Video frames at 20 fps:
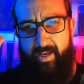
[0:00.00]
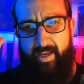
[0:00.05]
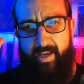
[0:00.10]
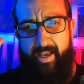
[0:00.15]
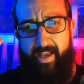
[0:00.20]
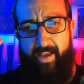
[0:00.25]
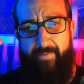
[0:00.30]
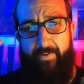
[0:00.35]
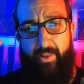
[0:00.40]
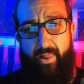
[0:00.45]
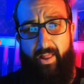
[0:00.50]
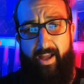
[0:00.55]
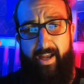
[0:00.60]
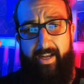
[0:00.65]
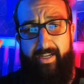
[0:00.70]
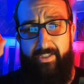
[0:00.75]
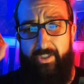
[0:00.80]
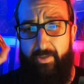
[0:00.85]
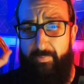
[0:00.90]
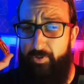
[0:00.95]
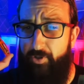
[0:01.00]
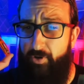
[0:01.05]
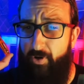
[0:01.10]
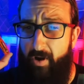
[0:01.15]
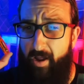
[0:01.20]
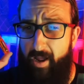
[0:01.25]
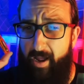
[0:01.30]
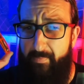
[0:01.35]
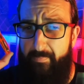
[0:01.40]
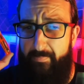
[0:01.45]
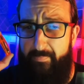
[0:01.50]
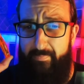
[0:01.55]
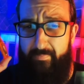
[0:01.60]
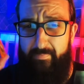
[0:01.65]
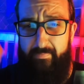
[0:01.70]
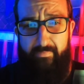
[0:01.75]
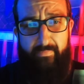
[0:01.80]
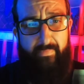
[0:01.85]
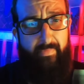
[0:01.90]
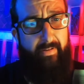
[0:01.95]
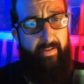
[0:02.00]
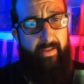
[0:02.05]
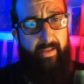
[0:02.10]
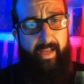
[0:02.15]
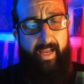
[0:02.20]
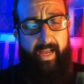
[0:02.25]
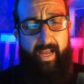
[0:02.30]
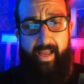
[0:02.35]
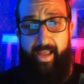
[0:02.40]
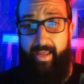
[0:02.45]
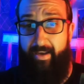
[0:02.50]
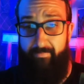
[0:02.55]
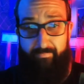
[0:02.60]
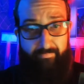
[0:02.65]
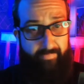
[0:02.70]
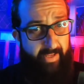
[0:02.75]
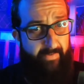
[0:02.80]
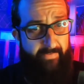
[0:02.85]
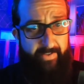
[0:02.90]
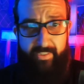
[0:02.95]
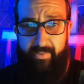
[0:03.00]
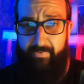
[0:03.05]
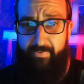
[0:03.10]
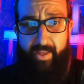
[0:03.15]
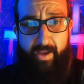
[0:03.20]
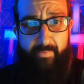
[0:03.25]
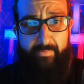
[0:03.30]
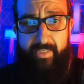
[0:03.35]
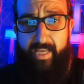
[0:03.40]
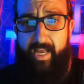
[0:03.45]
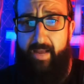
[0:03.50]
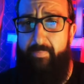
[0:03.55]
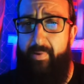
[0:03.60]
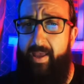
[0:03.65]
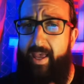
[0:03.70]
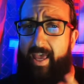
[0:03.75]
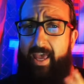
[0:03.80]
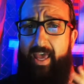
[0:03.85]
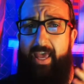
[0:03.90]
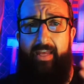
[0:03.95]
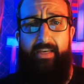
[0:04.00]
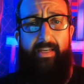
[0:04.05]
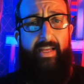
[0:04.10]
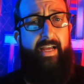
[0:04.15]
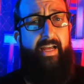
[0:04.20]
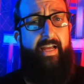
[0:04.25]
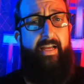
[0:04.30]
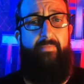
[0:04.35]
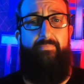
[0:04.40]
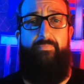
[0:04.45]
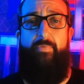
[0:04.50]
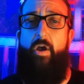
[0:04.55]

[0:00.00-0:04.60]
If you like, subscribe, uh, and give us a thumbs up, and uh,